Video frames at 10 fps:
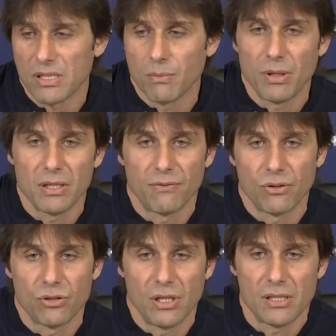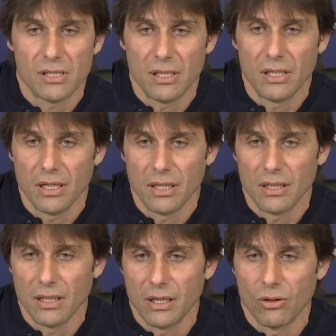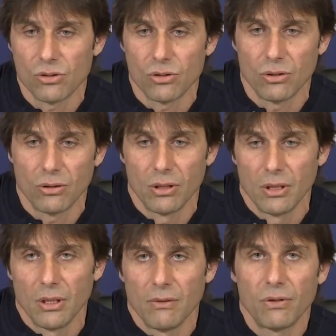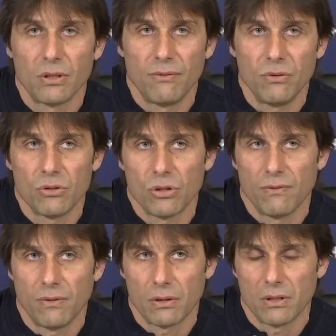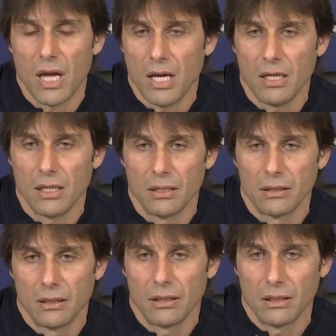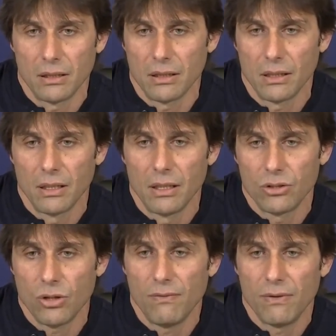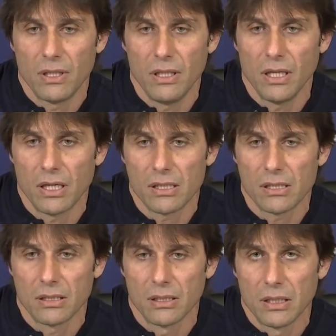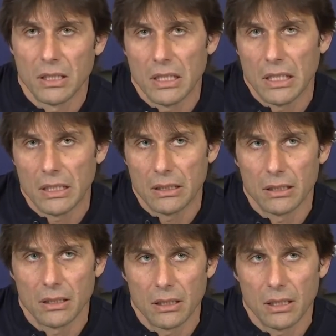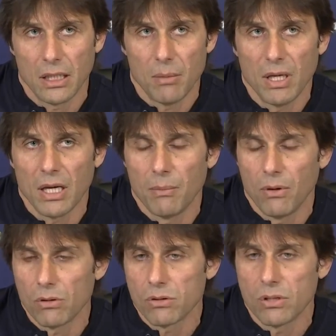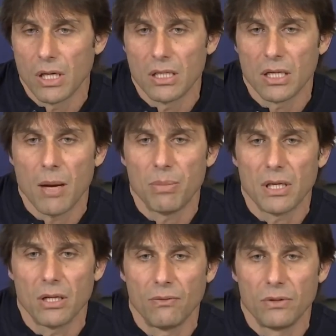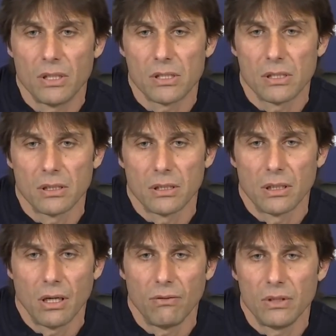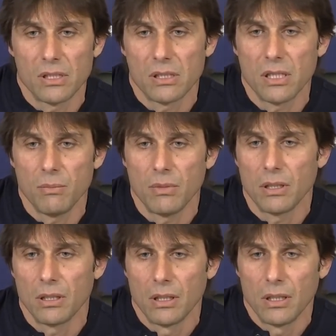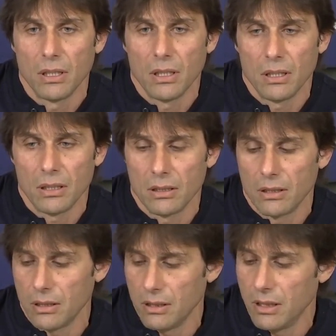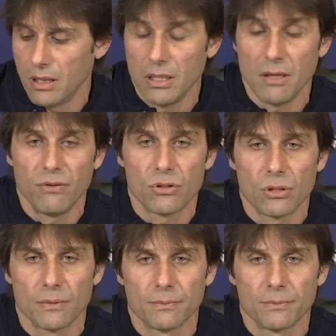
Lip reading: player for Chelsea, and also for the future, for 10, 12 years, and he can become also the captain of this team in the future.